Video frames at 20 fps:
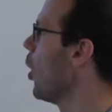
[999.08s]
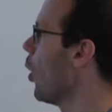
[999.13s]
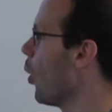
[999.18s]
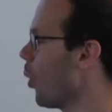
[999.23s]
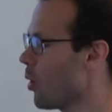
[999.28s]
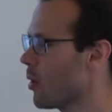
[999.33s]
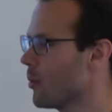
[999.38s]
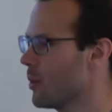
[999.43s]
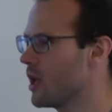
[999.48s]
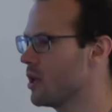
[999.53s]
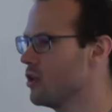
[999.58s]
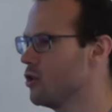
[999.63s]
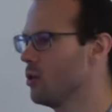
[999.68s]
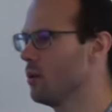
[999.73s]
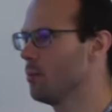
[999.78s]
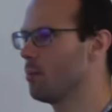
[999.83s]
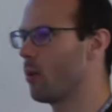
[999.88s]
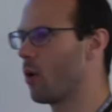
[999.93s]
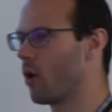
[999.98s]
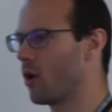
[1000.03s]
or we could do a
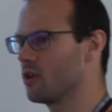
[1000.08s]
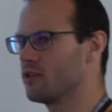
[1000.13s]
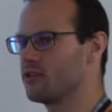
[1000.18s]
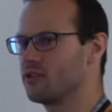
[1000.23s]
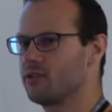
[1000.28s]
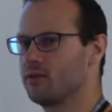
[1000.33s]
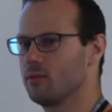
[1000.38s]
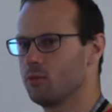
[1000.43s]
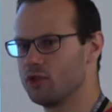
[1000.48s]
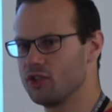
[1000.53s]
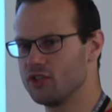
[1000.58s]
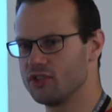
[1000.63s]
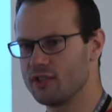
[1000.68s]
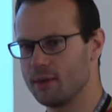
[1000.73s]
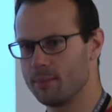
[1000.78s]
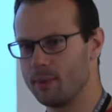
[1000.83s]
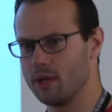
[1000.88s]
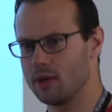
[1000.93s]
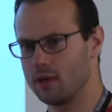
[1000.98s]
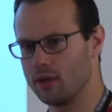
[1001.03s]
parse, which is
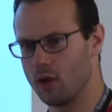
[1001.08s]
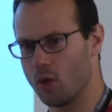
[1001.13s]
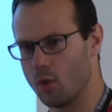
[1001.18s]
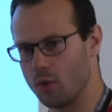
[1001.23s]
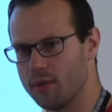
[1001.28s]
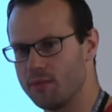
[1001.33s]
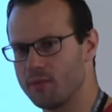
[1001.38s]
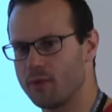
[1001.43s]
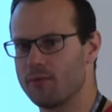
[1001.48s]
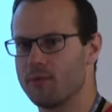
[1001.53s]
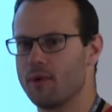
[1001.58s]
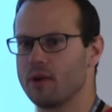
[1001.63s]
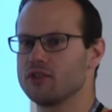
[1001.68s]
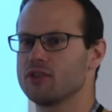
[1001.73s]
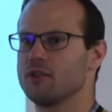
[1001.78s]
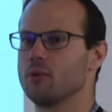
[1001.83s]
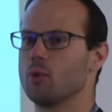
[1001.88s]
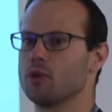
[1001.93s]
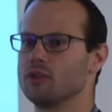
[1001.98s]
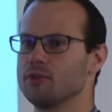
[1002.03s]
typically only for a
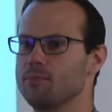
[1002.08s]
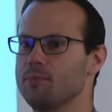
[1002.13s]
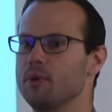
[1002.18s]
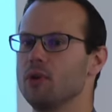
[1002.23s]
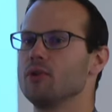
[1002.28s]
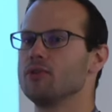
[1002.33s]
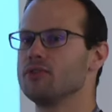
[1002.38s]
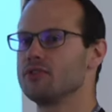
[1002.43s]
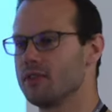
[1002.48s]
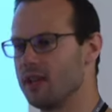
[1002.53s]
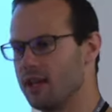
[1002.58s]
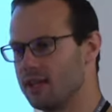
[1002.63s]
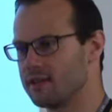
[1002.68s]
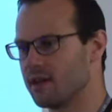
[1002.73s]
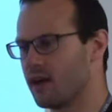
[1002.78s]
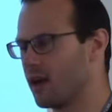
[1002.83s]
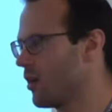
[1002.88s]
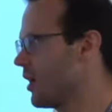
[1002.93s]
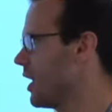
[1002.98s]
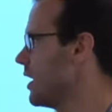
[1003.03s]
function which builds an
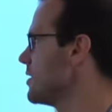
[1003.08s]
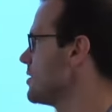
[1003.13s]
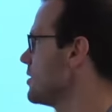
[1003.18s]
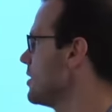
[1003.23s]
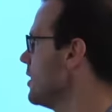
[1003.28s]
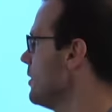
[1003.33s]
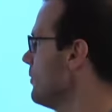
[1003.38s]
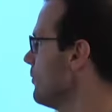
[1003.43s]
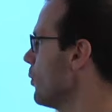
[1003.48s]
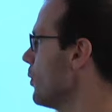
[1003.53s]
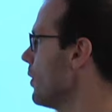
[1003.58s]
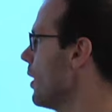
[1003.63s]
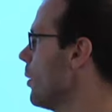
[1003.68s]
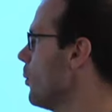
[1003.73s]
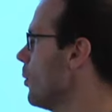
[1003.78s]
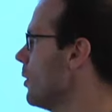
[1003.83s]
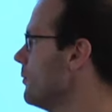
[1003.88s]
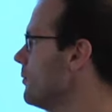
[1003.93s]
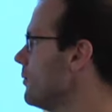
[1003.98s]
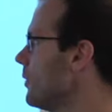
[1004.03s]
entire AST for that
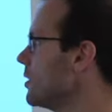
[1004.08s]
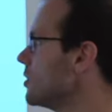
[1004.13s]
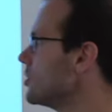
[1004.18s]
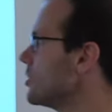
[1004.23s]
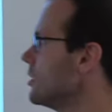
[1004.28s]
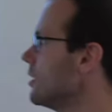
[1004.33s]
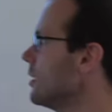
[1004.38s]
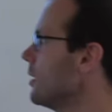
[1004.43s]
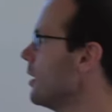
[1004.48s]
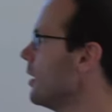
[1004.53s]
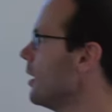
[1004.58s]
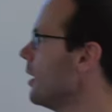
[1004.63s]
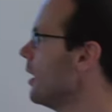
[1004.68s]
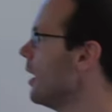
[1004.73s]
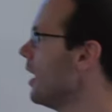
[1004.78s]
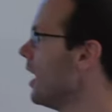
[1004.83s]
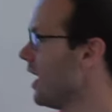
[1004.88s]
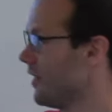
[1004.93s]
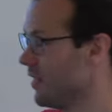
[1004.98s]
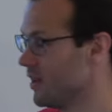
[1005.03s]
one function.
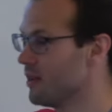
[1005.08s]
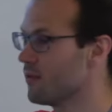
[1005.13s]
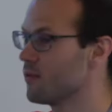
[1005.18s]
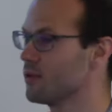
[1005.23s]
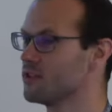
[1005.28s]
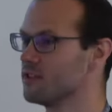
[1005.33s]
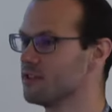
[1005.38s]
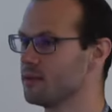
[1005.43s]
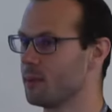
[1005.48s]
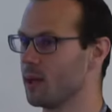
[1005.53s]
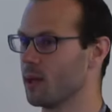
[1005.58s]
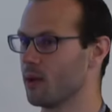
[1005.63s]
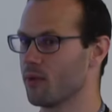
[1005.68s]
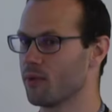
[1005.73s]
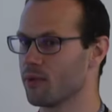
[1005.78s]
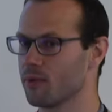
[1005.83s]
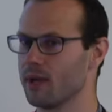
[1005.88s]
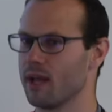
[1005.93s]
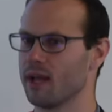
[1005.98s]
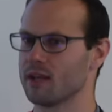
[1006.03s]
And the difference is about a
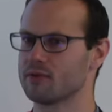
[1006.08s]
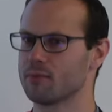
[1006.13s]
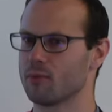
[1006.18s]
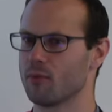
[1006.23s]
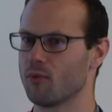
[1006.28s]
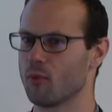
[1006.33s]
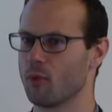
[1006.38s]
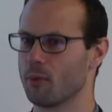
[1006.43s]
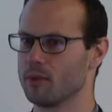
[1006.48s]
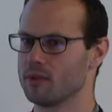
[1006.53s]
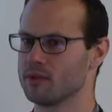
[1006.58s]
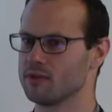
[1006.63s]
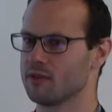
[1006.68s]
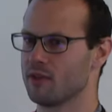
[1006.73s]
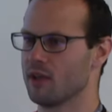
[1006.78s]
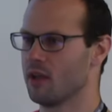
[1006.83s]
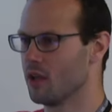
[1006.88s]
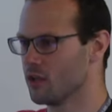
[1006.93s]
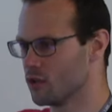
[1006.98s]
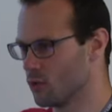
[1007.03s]
3x performance.
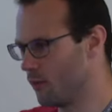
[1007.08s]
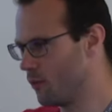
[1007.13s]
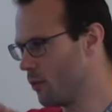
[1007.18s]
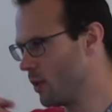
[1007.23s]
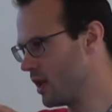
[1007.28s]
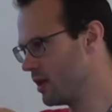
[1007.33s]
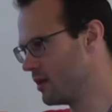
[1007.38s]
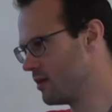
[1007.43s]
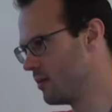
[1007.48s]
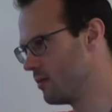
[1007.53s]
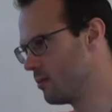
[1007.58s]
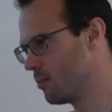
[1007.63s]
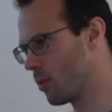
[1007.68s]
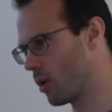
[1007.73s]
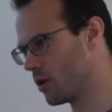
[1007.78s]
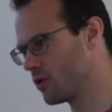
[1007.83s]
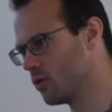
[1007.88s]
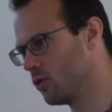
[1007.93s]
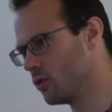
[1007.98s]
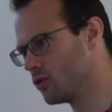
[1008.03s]
So if we can
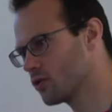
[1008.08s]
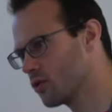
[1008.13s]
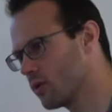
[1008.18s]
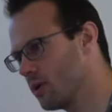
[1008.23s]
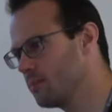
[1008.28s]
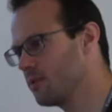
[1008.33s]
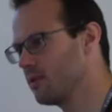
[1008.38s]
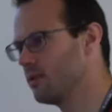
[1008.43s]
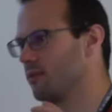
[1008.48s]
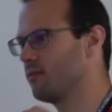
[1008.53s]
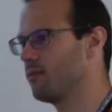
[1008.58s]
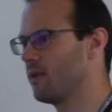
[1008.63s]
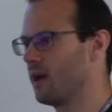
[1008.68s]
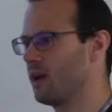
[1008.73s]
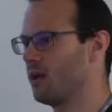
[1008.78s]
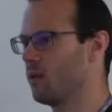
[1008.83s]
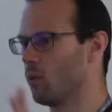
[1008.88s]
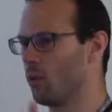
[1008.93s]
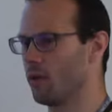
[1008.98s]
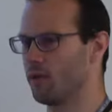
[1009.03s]
parse whole script,
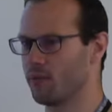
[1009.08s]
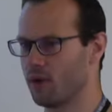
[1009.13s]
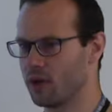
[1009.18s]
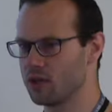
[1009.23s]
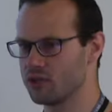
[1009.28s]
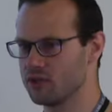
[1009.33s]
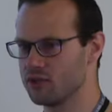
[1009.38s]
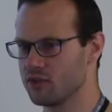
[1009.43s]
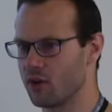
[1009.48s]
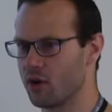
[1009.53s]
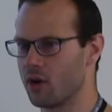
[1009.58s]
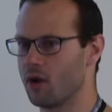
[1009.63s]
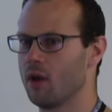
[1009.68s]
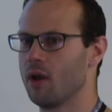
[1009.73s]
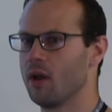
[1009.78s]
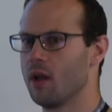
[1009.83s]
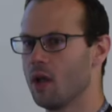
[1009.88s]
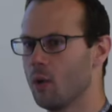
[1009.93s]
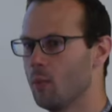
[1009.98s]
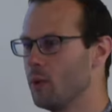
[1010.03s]
find where the functions are,
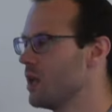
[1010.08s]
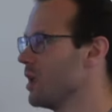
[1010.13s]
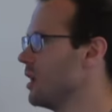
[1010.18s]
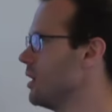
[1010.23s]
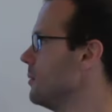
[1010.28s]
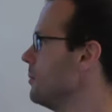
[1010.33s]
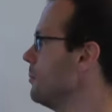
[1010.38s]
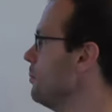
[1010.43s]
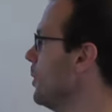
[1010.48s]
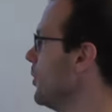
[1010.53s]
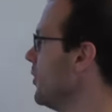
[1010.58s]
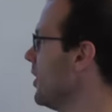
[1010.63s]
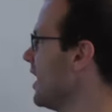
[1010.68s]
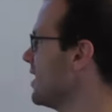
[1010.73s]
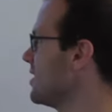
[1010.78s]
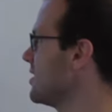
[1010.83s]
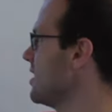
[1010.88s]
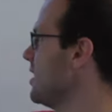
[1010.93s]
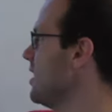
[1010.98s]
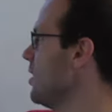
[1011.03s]
we can build the
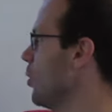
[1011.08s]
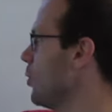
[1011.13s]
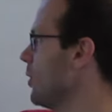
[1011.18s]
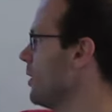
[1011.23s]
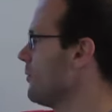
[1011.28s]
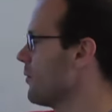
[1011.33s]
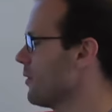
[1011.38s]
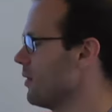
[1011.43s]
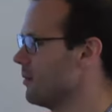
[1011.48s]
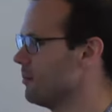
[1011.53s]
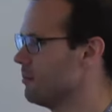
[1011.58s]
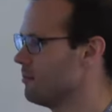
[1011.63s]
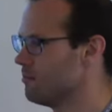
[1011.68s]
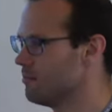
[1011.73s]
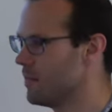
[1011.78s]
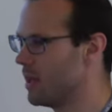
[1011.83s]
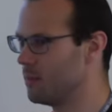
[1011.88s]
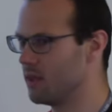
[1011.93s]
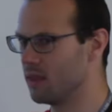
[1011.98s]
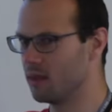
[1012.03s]
AST only for the
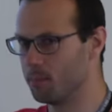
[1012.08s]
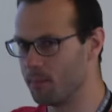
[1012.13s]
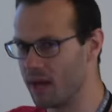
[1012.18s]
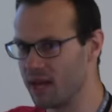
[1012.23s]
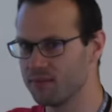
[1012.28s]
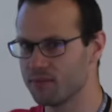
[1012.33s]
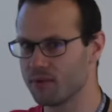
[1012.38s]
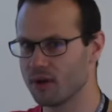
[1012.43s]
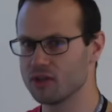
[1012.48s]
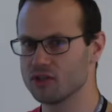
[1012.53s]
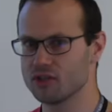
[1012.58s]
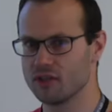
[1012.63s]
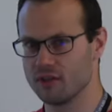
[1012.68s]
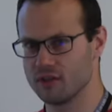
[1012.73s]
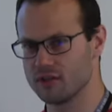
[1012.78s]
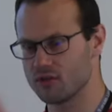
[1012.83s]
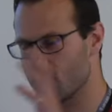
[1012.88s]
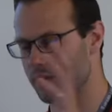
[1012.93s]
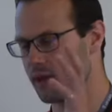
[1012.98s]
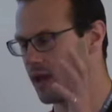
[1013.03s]
maybe the main function, the
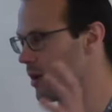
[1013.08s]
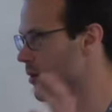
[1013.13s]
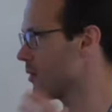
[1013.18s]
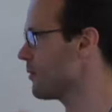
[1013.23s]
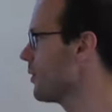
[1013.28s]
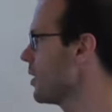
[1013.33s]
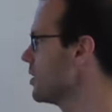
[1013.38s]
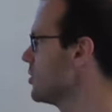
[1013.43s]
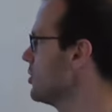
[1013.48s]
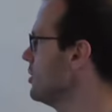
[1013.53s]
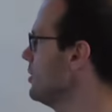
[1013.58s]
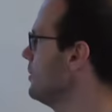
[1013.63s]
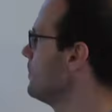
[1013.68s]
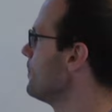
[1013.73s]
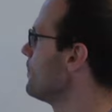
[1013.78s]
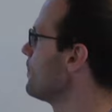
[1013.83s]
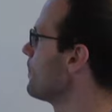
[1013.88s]
sort of outer function,